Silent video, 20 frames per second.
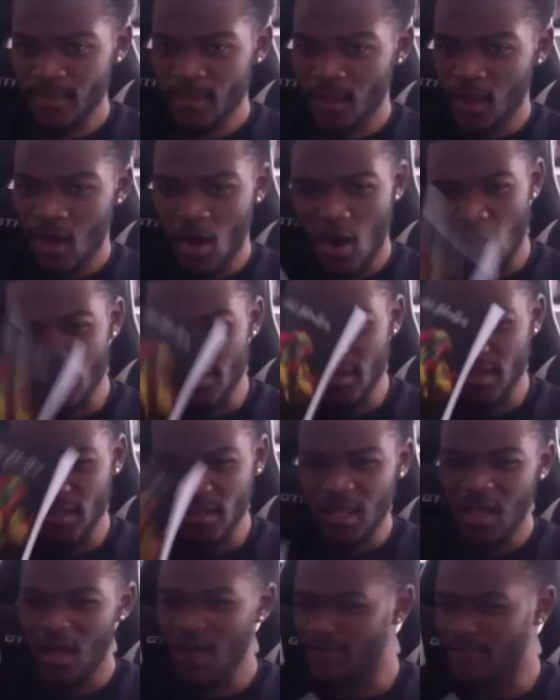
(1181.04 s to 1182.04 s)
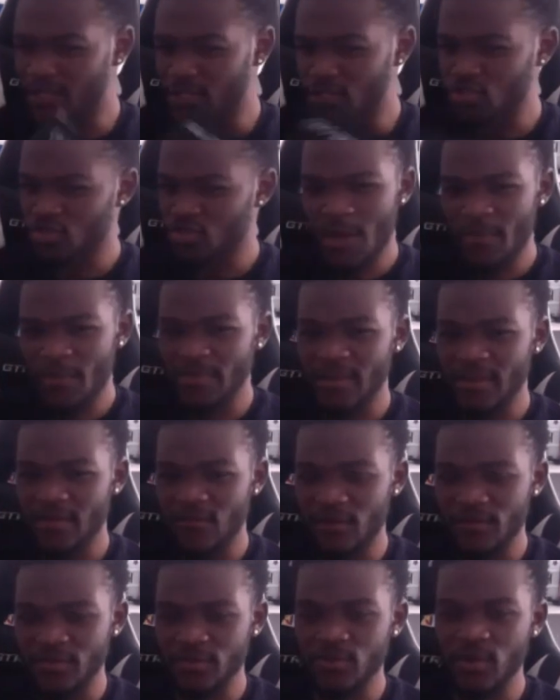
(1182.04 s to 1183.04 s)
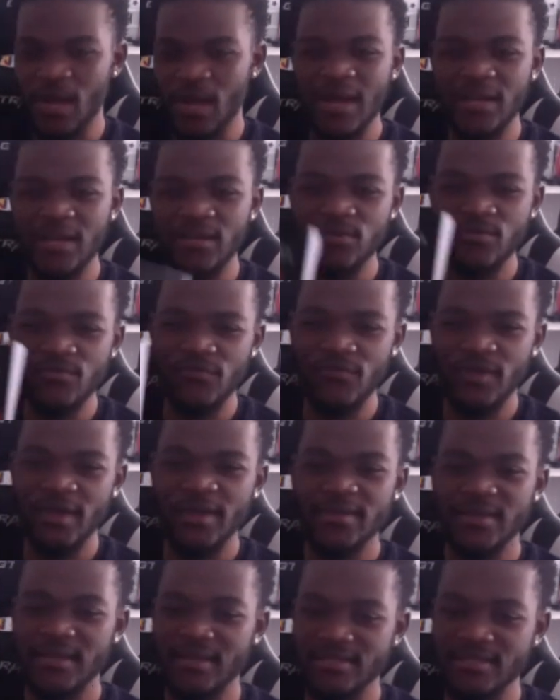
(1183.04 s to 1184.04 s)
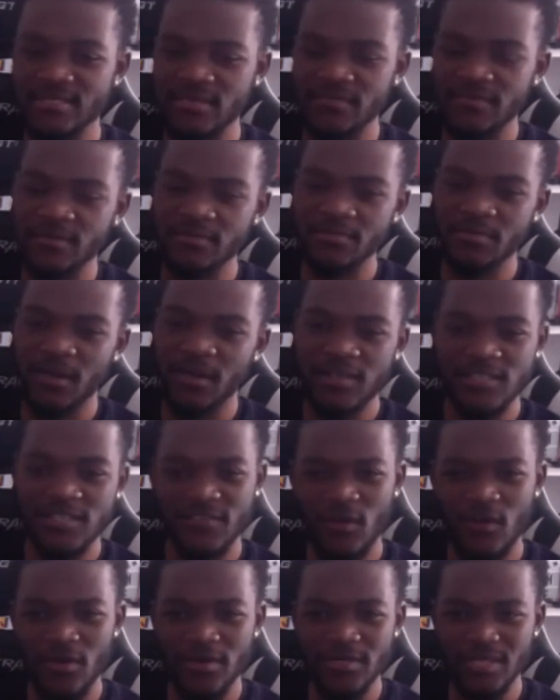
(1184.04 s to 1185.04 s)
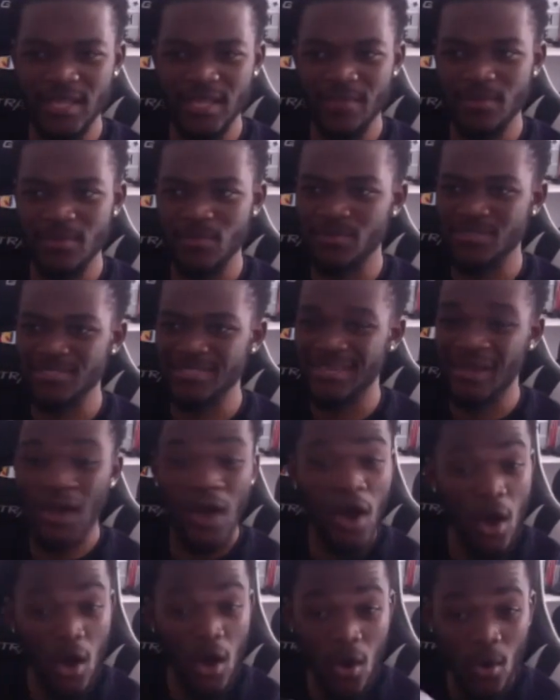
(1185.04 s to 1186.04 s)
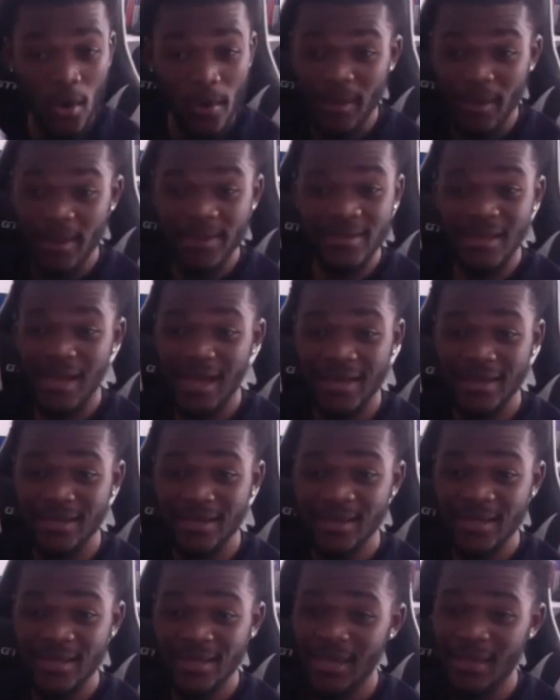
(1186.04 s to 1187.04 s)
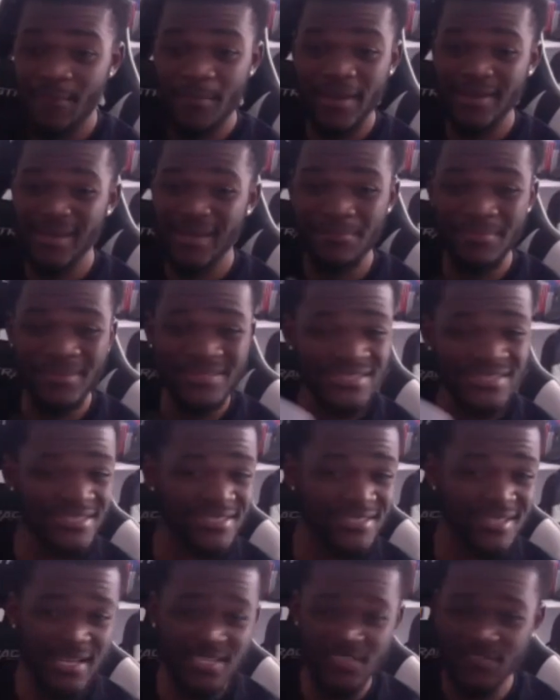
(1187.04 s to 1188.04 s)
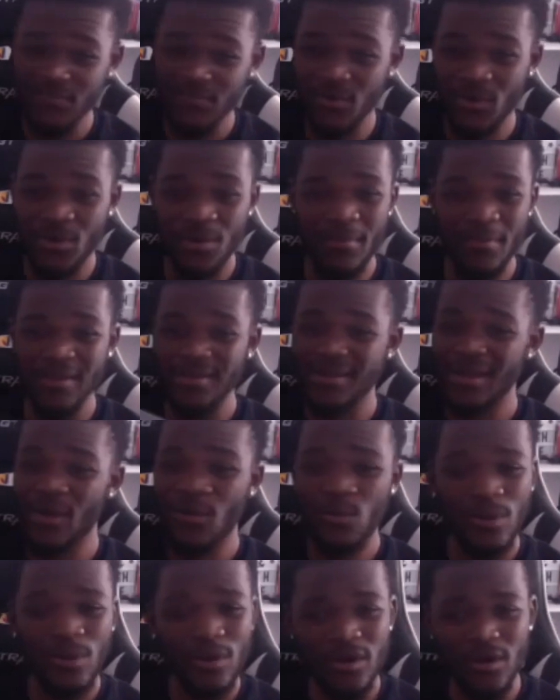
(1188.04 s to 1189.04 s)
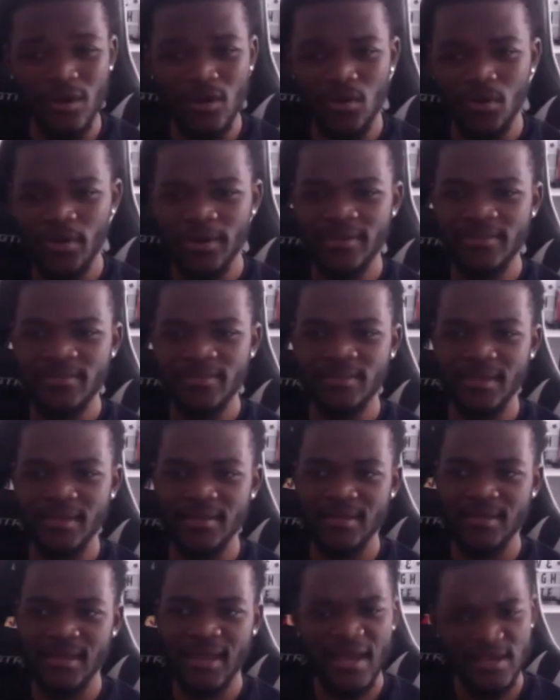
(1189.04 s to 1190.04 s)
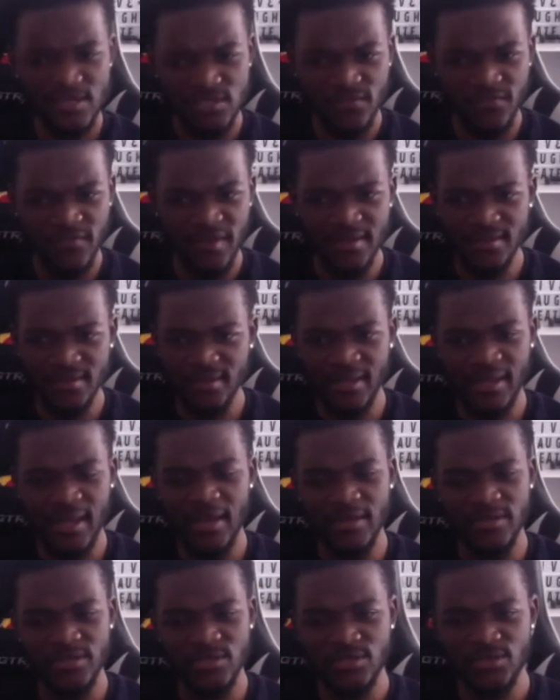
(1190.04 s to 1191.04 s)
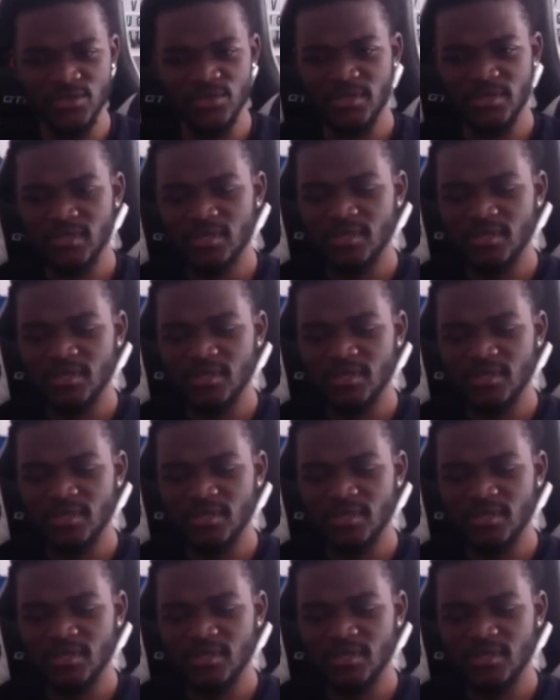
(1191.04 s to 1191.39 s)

all the love and the trauma that I went through. How do you fight negativity as far as like people saying, oh, it might not be successful, it might not work or anything like that? How did you fight that? How did you?